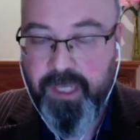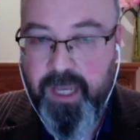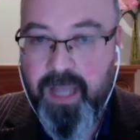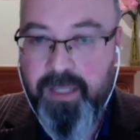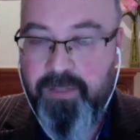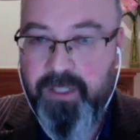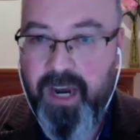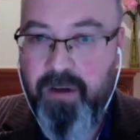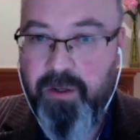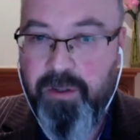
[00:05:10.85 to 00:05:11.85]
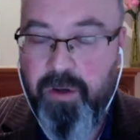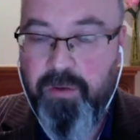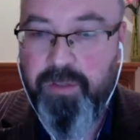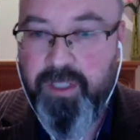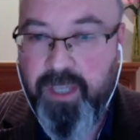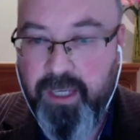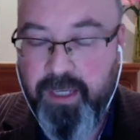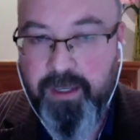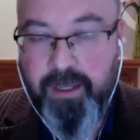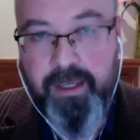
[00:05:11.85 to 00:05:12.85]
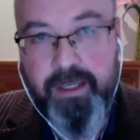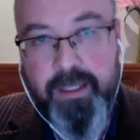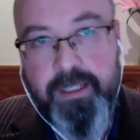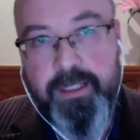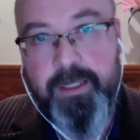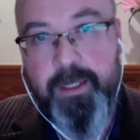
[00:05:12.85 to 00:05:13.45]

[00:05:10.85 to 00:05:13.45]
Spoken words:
And if the character of the king is